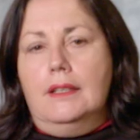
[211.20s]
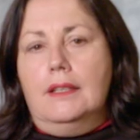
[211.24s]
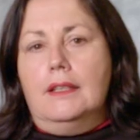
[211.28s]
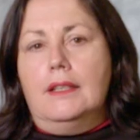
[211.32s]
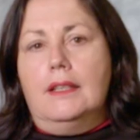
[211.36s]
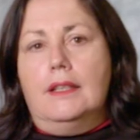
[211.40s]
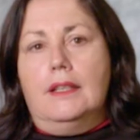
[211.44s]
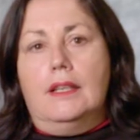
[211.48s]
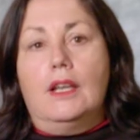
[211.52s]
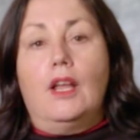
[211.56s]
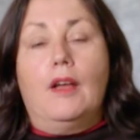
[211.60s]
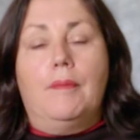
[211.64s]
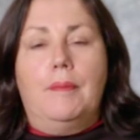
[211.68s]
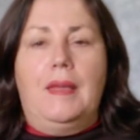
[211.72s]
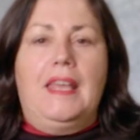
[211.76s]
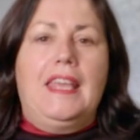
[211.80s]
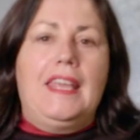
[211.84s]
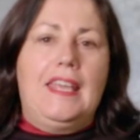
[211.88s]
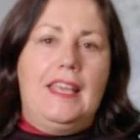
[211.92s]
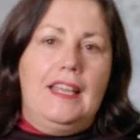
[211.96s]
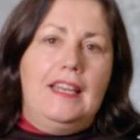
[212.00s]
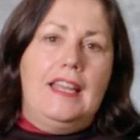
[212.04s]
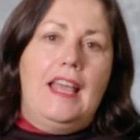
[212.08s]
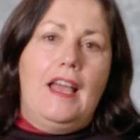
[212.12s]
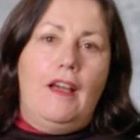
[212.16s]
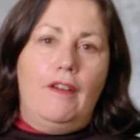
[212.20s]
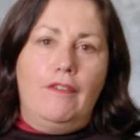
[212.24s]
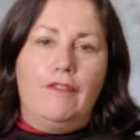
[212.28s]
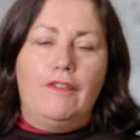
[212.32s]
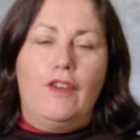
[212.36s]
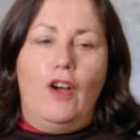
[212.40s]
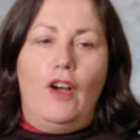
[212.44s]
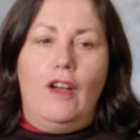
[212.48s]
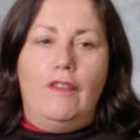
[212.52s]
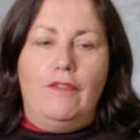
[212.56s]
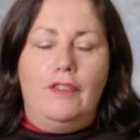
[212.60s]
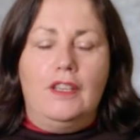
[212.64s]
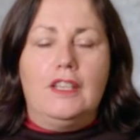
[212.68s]
Well, I'm here now
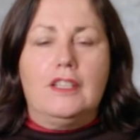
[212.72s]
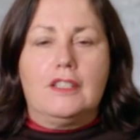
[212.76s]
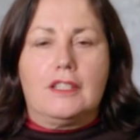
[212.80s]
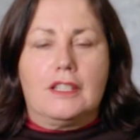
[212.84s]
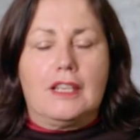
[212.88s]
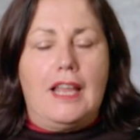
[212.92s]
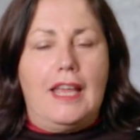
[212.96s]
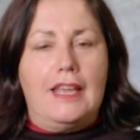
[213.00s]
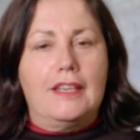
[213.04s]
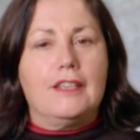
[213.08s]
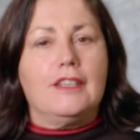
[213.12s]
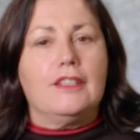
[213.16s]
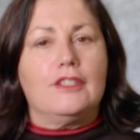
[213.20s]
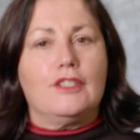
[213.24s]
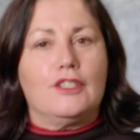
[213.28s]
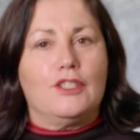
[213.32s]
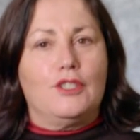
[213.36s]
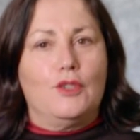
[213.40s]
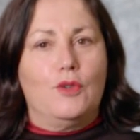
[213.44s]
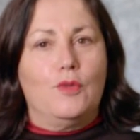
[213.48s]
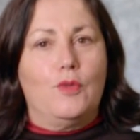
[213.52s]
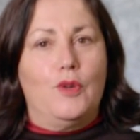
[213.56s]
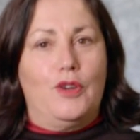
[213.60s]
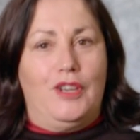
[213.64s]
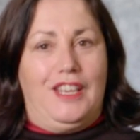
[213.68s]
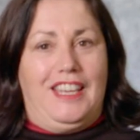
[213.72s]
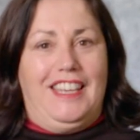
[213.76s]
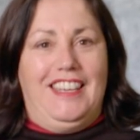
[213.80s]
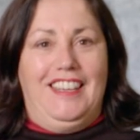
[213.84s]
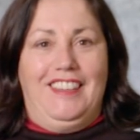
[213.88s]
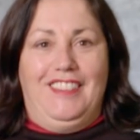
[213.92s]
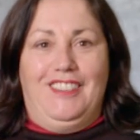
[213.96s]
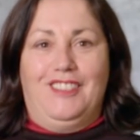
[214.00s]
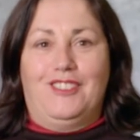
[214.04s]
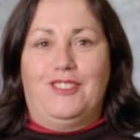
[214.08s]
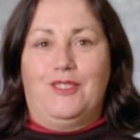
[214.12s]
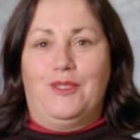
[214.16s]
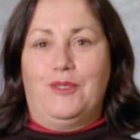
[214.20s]
5 years later, still working
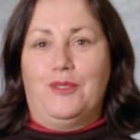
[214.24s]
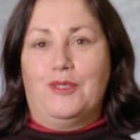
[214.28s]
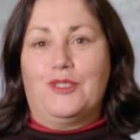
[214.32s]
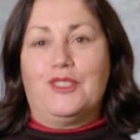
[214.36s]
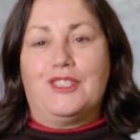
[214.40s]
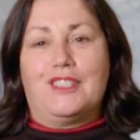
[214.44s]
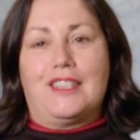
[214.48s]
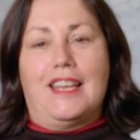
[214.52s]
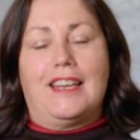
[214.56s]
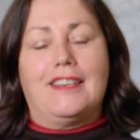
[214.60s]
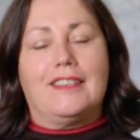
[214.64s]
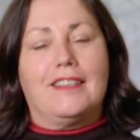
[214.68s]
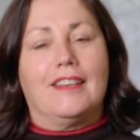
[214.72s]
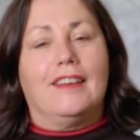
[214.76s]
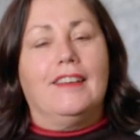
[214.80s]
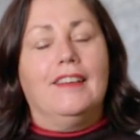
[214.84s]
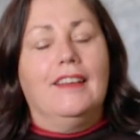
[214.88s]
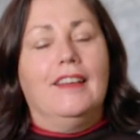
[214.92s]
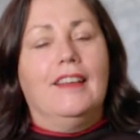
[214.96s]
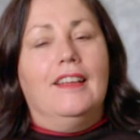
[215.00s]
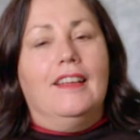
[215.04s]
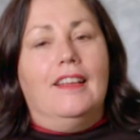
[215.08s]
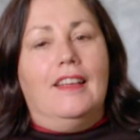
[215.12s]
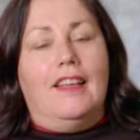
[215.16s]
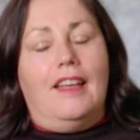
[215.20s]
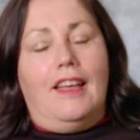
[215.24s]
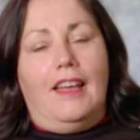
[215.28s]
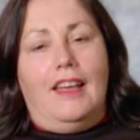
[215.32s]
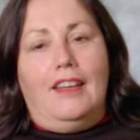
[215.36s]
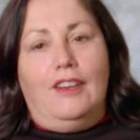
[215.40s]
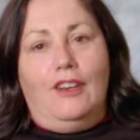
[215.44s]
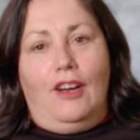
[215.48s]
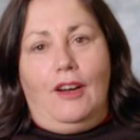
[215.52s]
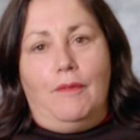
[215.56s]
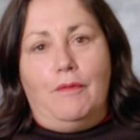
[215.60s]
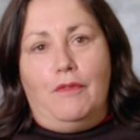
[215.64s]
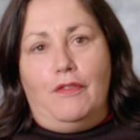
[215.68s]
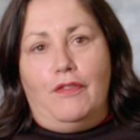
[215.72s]
at the Children's Centre, and
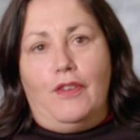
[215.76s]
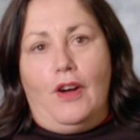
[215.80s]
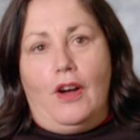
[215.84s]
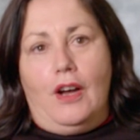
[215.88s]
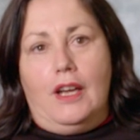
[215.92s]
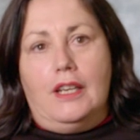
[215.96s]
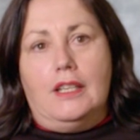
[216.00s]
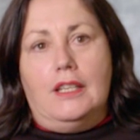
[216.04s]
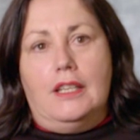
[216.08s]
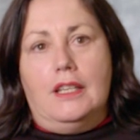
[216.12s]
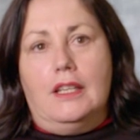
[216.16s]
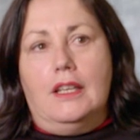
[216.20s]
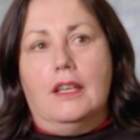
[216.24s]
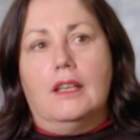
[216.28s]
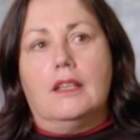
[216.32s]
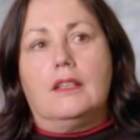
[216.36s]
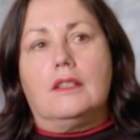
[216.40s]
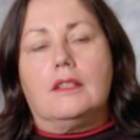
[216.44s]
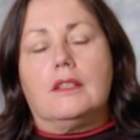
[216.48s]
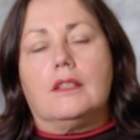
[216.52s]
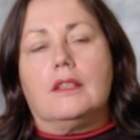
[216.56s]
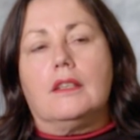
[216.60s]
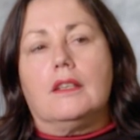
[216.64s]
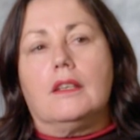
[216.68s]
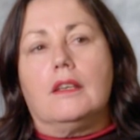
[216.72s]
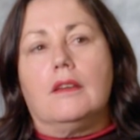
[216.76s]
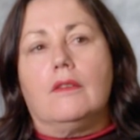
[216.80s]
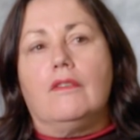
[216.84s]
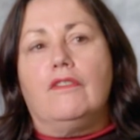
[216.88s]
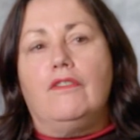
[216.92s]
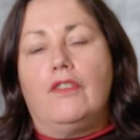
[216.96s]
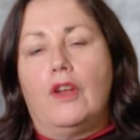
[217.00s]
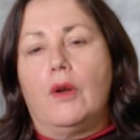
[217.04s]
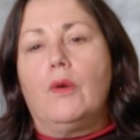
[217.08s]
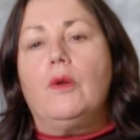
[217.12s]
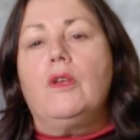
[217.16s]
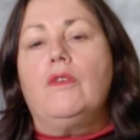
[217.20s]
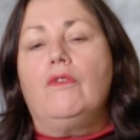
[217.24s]
I'm finding it
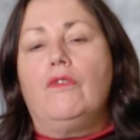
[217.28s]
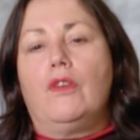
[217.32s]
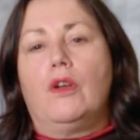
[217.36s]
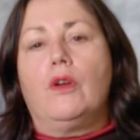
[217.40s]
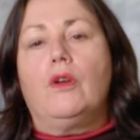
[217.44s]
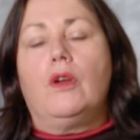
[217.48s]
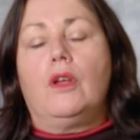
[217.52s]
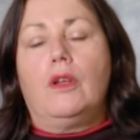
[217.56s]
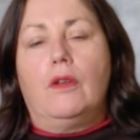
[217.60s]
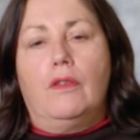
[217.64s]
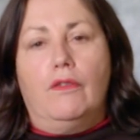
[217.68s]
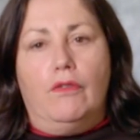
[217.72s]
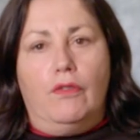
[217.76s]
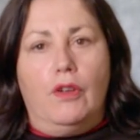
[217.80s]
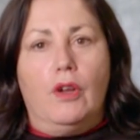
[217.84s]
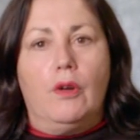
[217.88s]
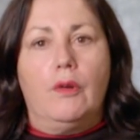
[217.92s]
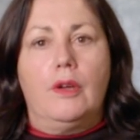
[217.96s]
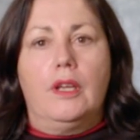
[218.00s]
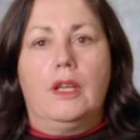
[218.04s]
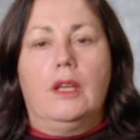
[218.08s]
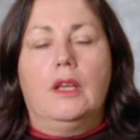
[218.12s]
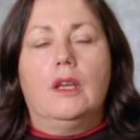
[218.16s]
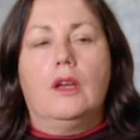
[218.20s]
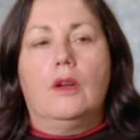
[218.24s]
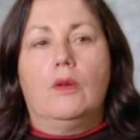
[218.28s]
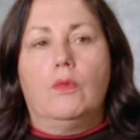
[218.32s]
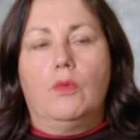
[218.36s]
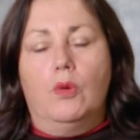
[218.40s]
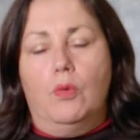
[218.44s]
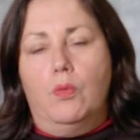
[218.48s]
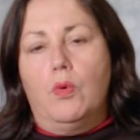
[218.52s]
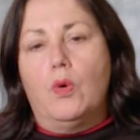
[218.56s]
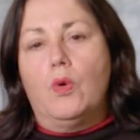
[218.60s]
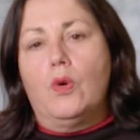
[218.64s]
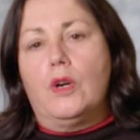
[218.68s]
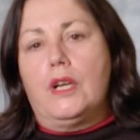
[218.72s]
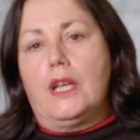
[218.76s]
very, very, very
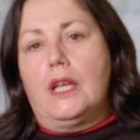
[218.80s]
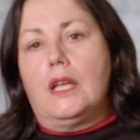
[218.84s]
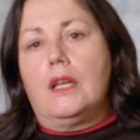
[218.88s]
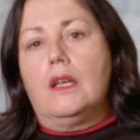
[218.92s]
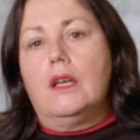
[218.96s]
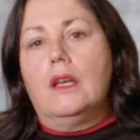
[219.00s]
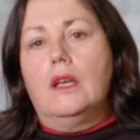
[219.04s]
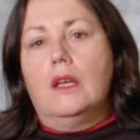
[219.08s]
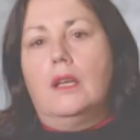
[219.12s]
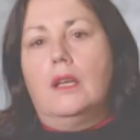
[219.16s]
rewarding